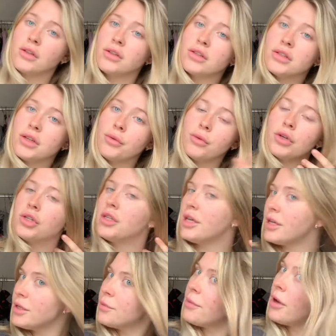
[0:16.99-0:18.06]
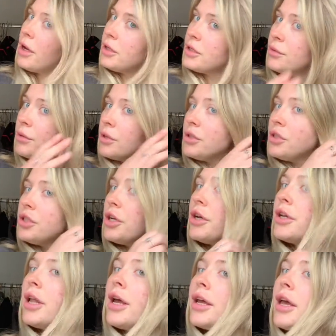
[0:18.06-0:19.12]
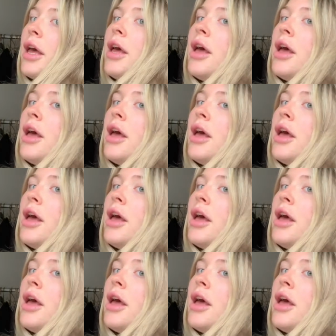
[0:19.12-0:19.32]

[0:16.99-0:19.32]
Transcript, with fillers: on so wash this but i just wanted to show you like